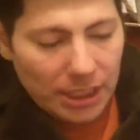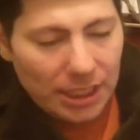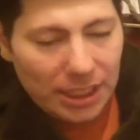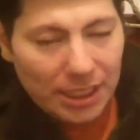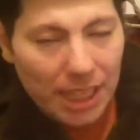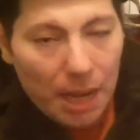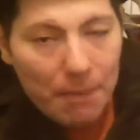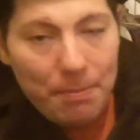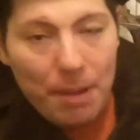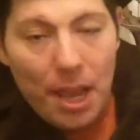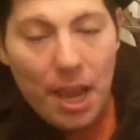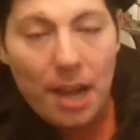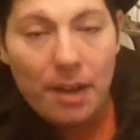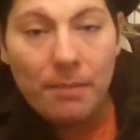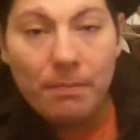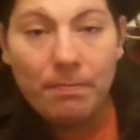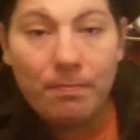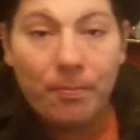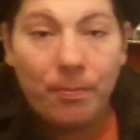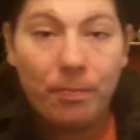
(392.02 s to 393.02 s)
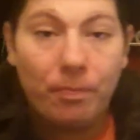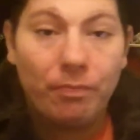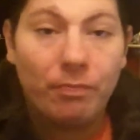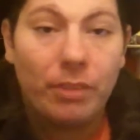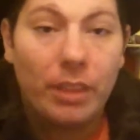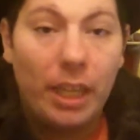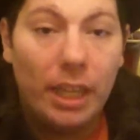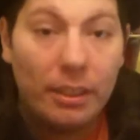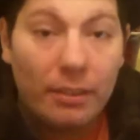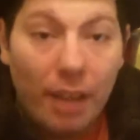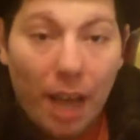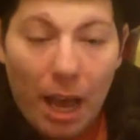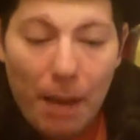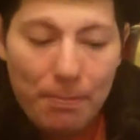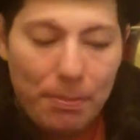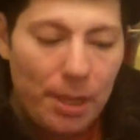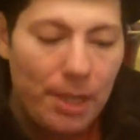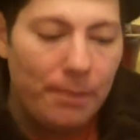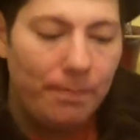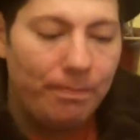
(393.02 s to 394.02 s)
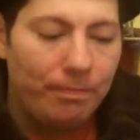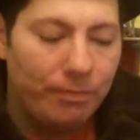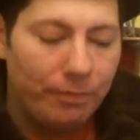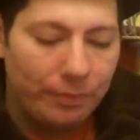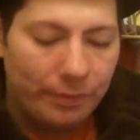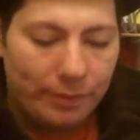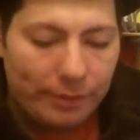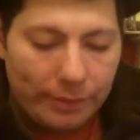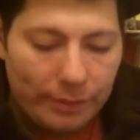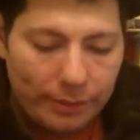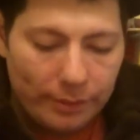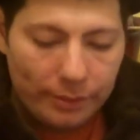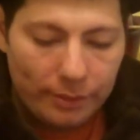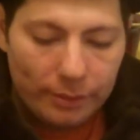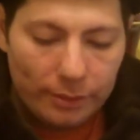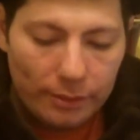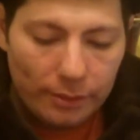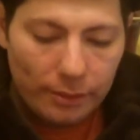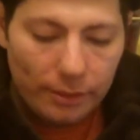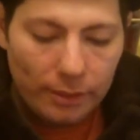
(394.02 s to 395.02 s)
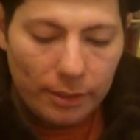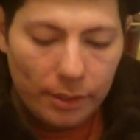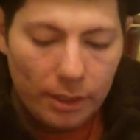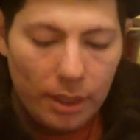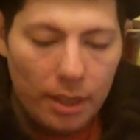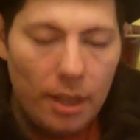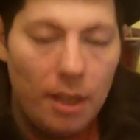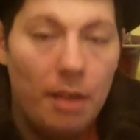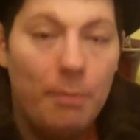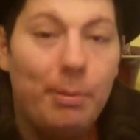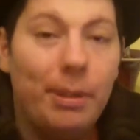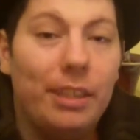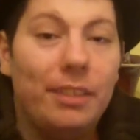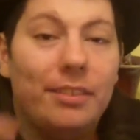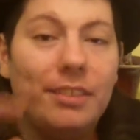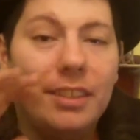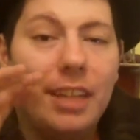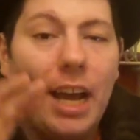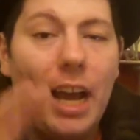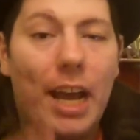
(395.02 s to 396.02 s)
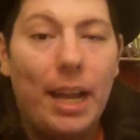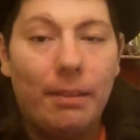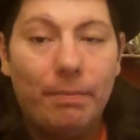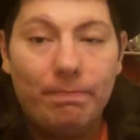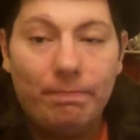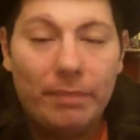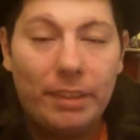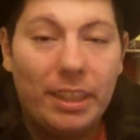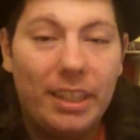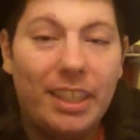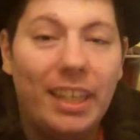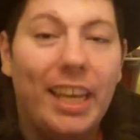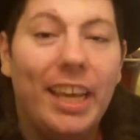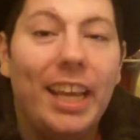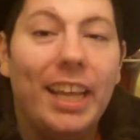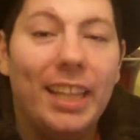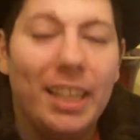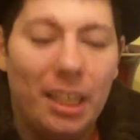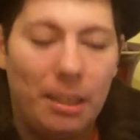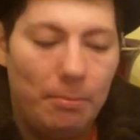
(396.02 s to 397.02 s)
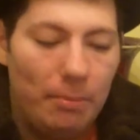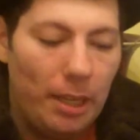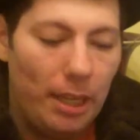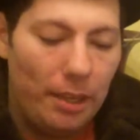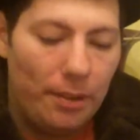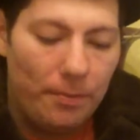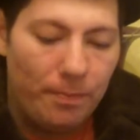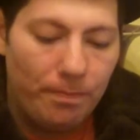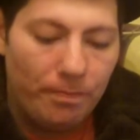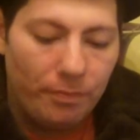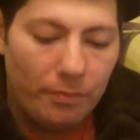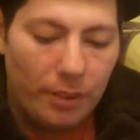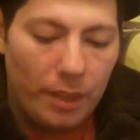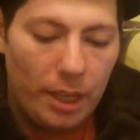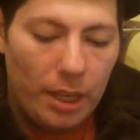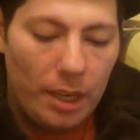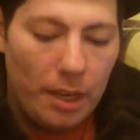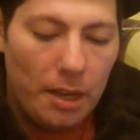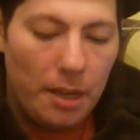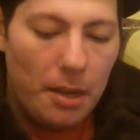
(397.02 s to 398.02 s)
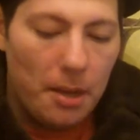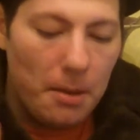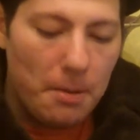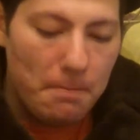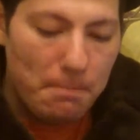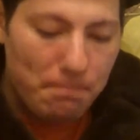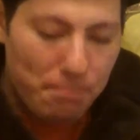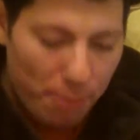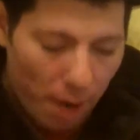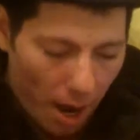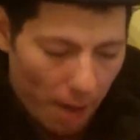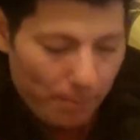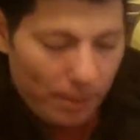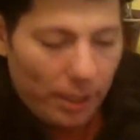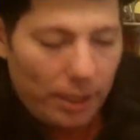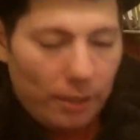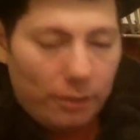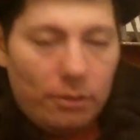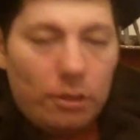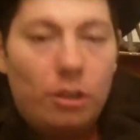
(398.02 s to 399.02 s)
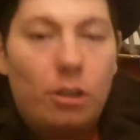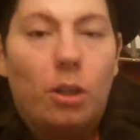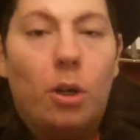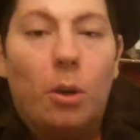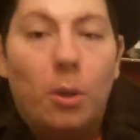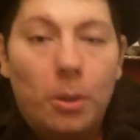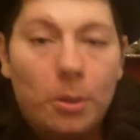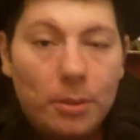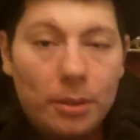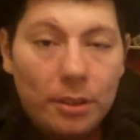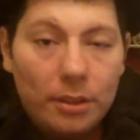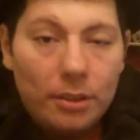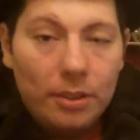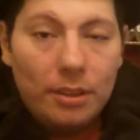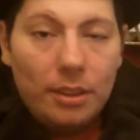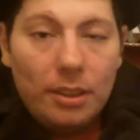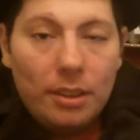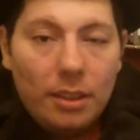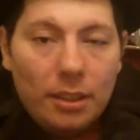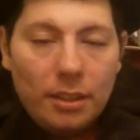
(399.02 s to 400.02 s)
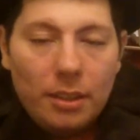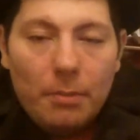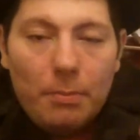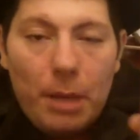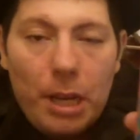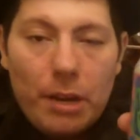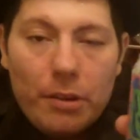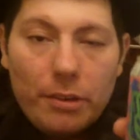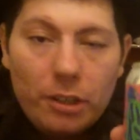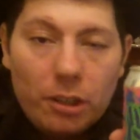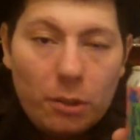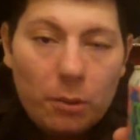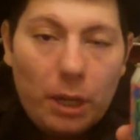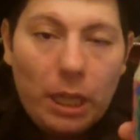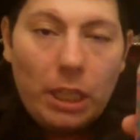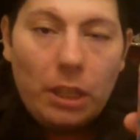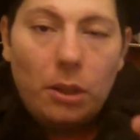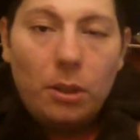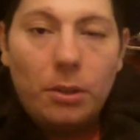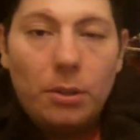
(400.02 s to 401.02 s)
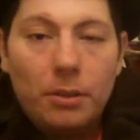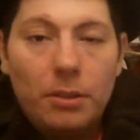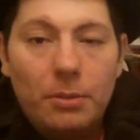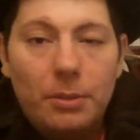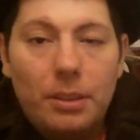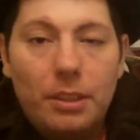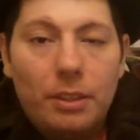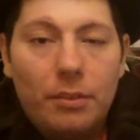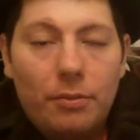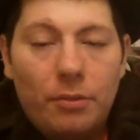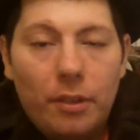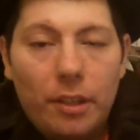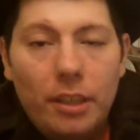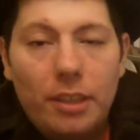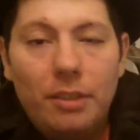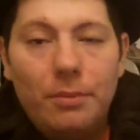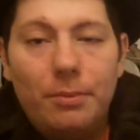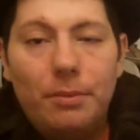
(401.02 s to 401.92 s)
It's not bad. It's hoppy, but it's not killing me. Probably because it's cold. The beer is quite cold. It was in the fridge.